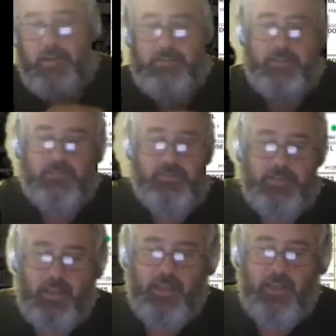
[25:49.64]
it's a lovely
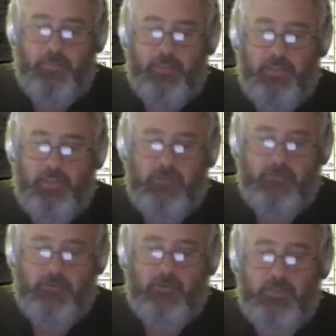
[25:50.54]
day, but then
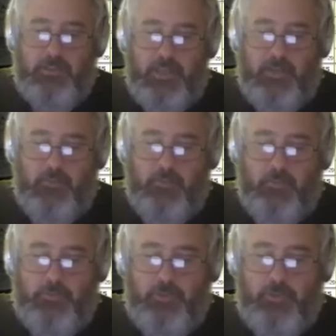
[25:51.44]
scrolling down, we've
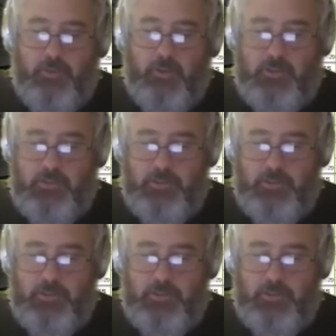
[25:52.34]
also got